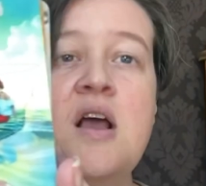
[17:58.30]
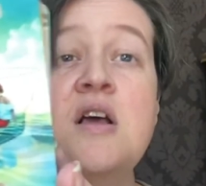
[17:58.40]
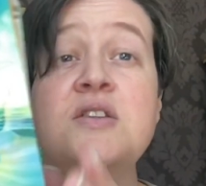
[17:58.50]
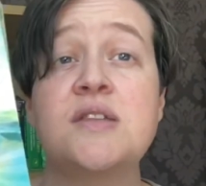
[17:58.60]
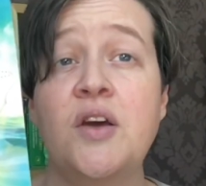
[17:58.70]

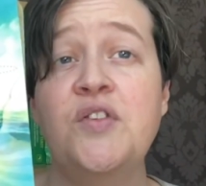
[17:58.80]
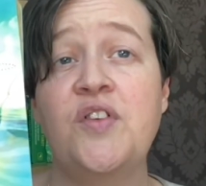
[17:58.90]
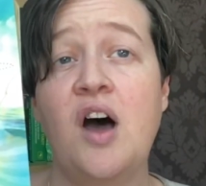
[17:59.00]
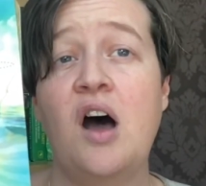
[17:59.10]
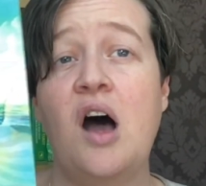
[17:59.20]
So
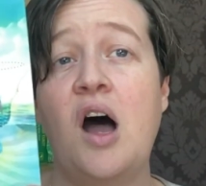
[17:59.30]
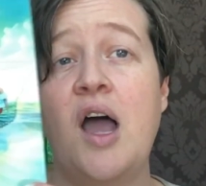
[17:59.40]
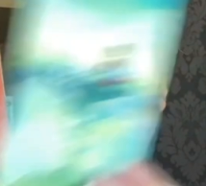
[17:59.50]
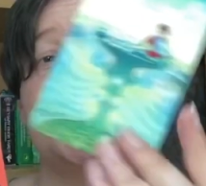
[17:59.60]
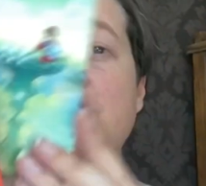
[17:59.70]
far,
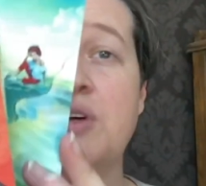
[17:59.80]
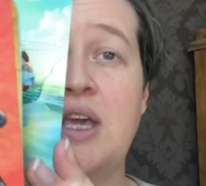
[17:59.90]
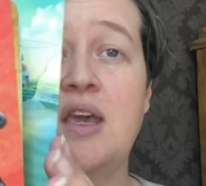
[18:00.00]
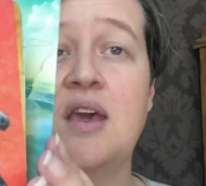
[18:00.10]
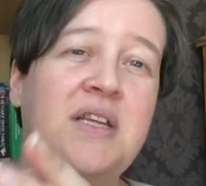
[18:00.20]
I'm
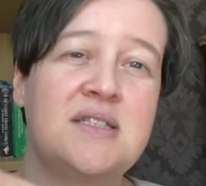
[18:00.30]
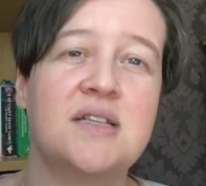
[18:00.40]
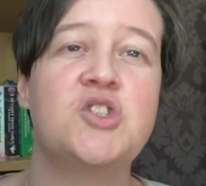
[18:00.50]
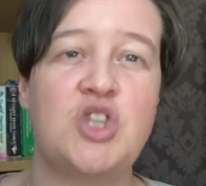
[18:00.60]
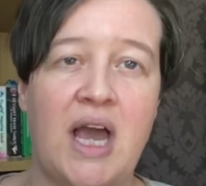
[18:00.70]
enjoying it. It
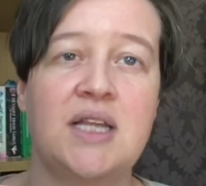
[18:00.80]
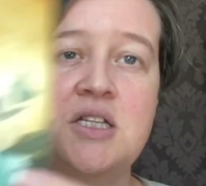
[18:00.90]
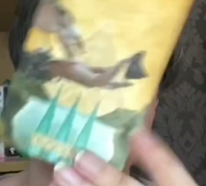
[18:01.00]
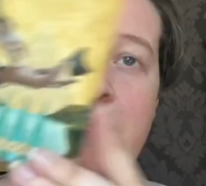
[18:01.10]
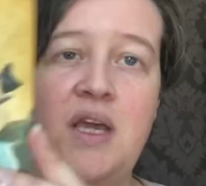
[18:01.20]
does
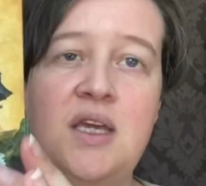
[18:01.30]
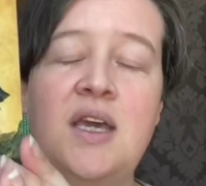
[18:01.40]
challenge me.